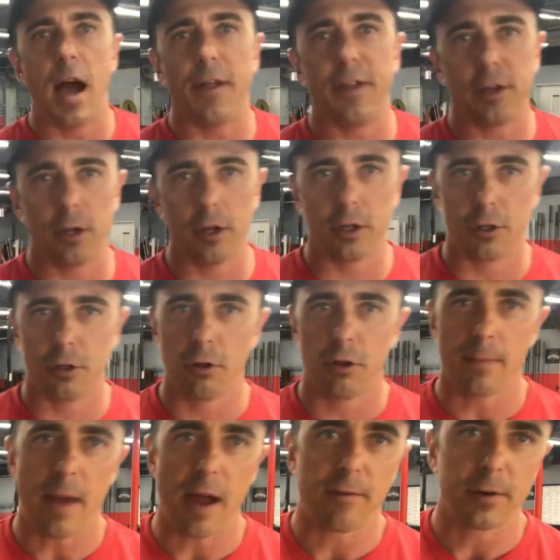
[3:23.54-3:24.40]
I think you could
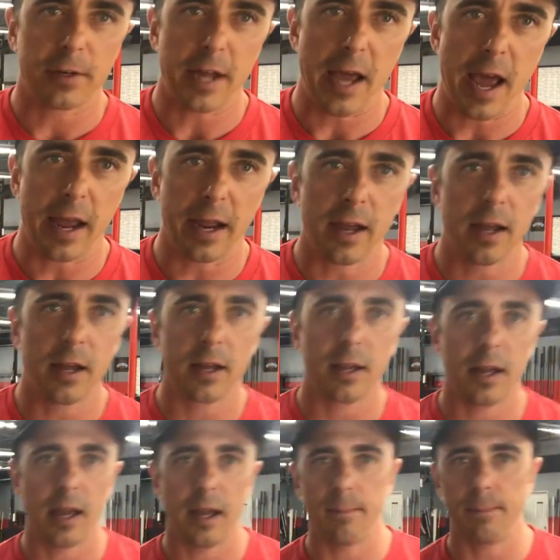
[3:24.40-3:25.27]
do them every day
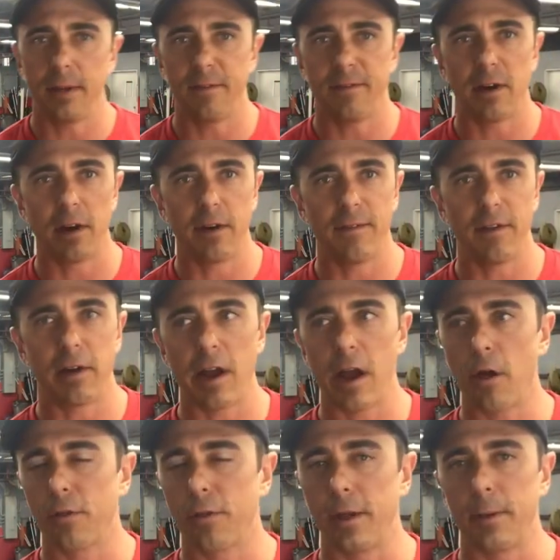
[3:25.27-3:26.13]
and be very,
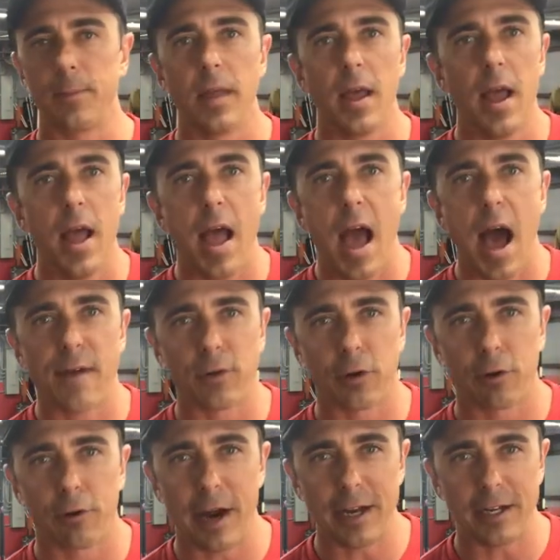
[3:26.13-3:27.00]
very healthy. Have
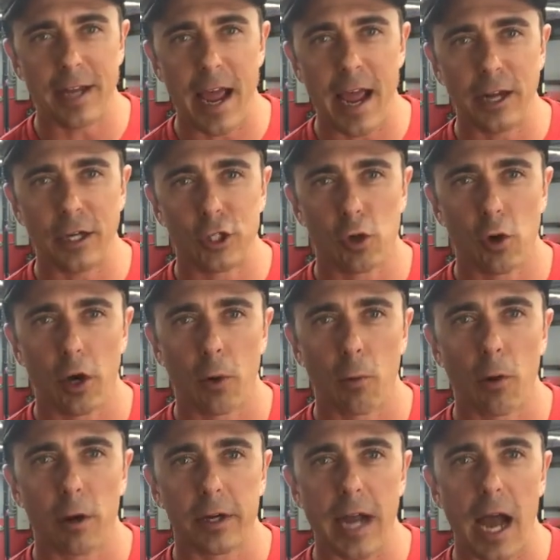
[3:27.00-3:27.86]
a great day, enjoy
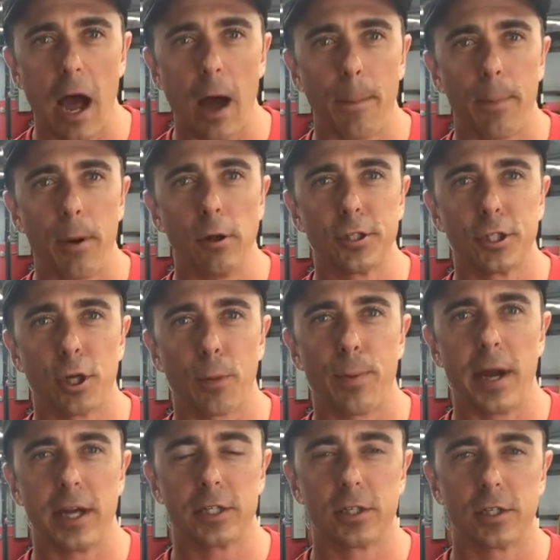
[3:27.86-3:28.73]
your workout. Post
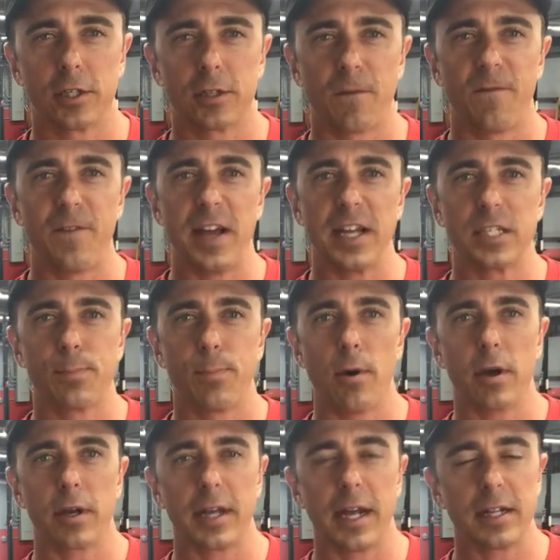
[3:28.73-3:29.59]
your pictures to
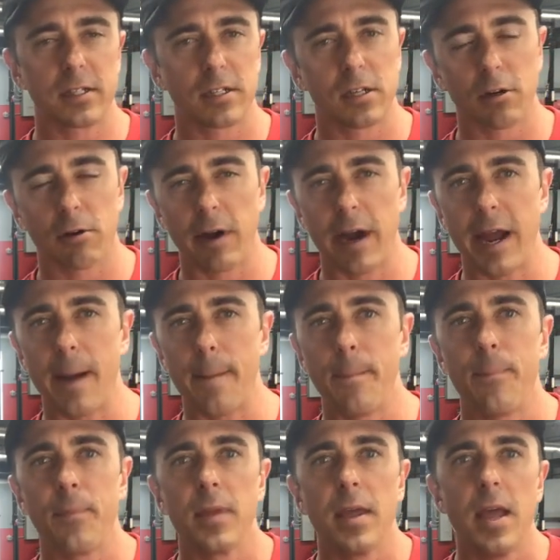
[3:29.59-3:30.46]
Facebook,
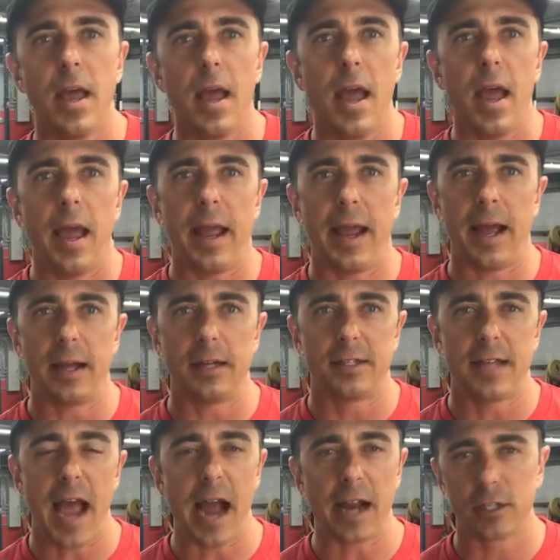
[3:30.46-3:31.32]
Instagram,
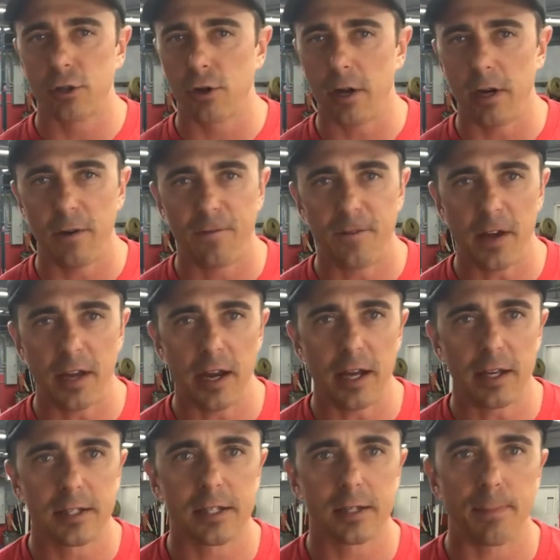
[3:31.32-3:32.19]
and tag Trinity
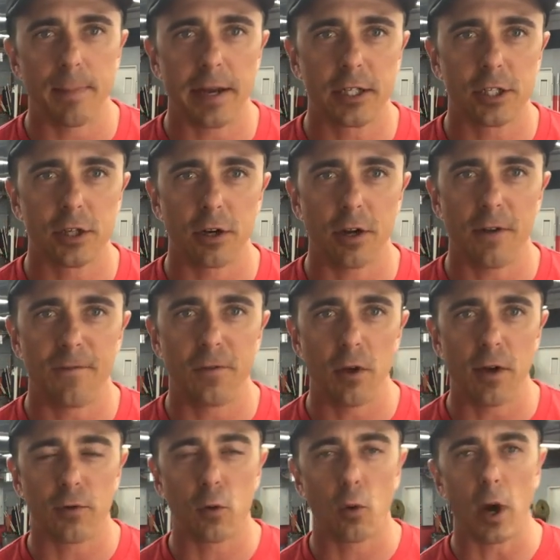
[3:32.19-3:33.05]
Fitness. Make sure
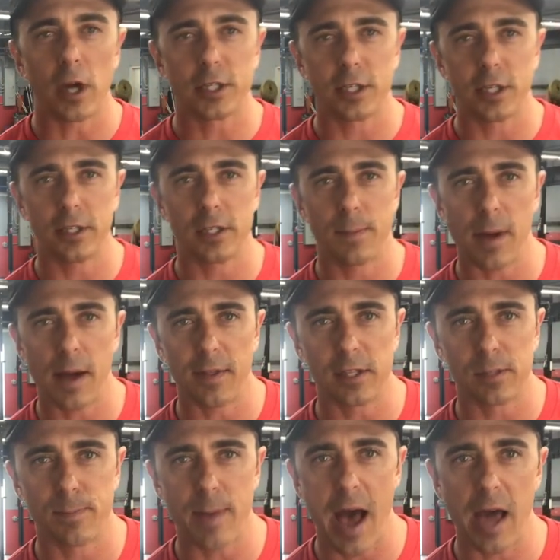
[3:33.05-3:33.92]
if you have questions
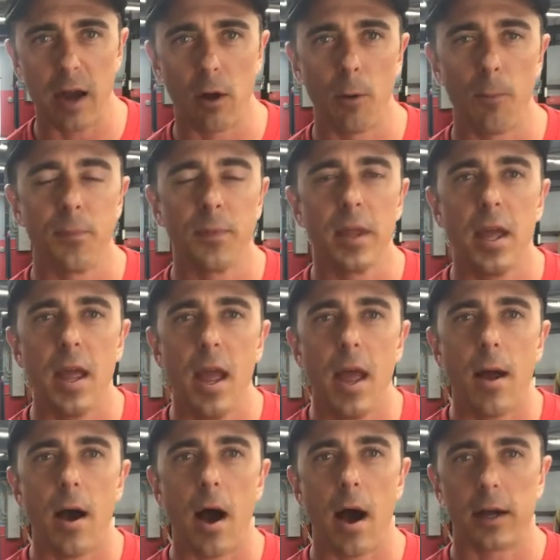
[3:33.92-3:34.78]
about this battle,
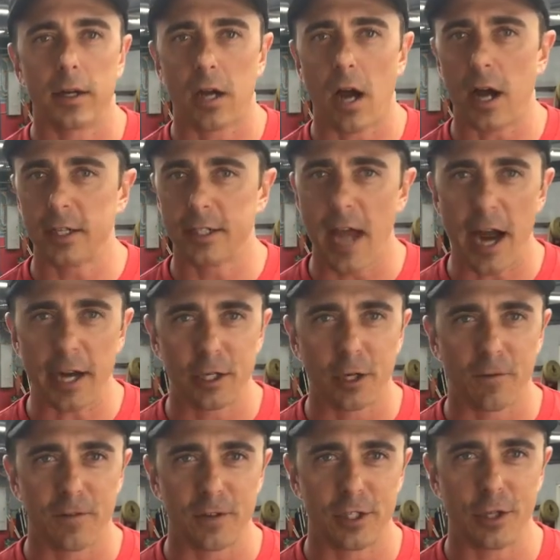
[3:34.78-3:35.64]

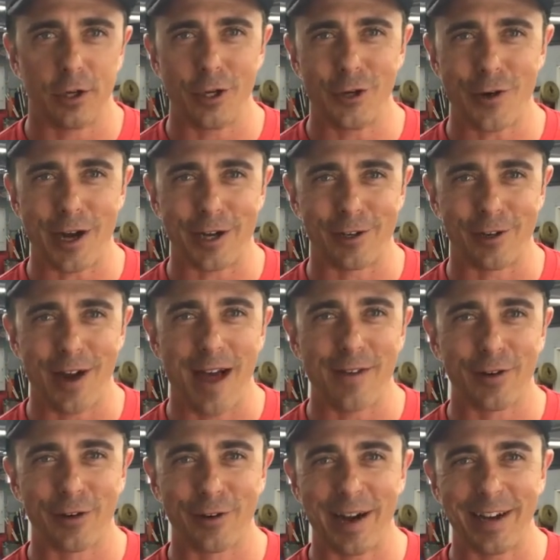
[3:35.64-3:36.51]
contact your facility director.
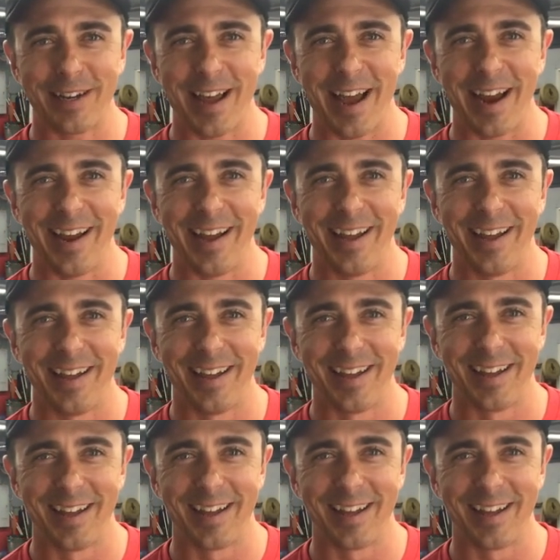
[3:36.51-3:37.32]
Have a great day.